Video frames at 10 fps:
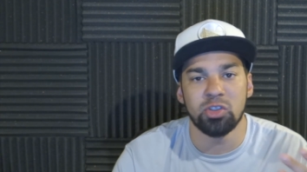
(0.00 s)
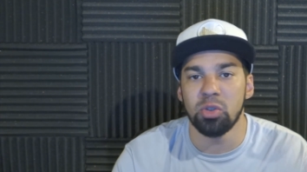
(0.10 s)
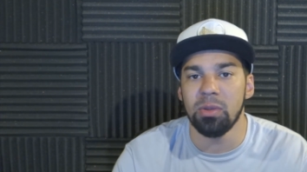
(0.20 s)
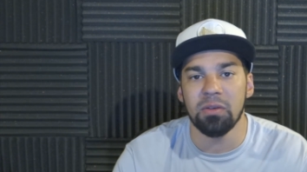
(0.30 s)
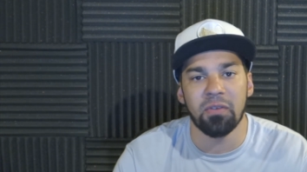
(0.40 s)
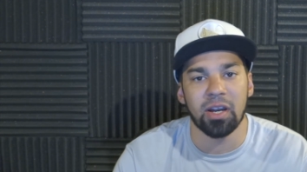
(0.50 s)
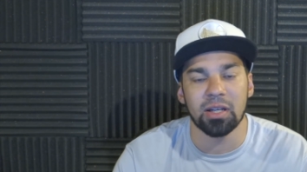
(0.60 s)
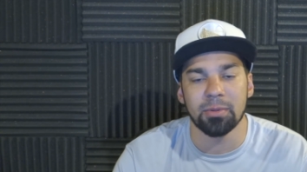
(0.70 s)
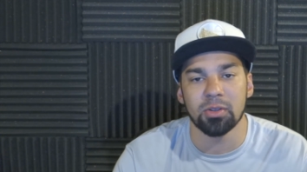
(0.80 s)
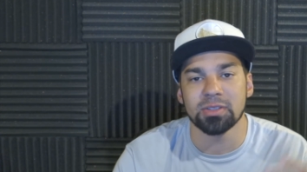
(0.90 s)
Too many
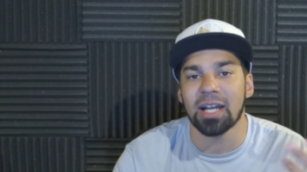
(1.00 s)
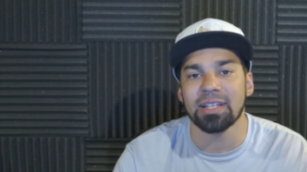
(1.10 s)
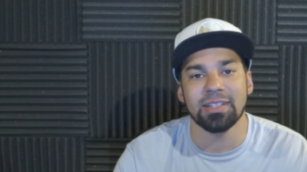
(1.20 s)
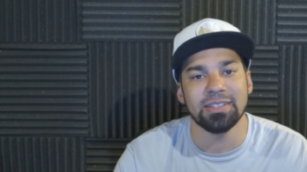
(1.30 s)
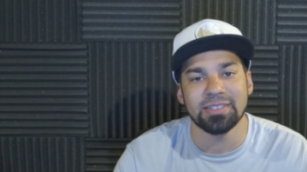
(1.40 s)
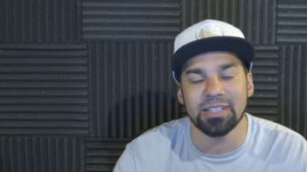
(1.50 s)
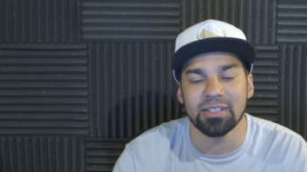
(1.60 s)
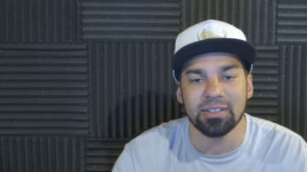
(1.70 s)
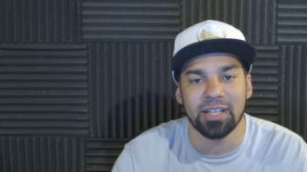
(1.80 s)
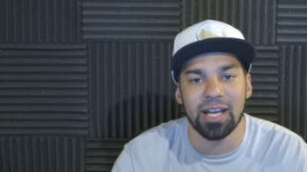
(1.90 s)
variables. I could sit
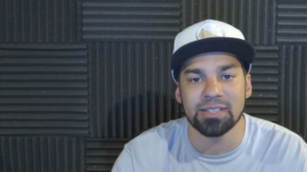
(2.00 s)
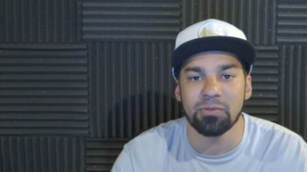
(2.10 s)
here and guess.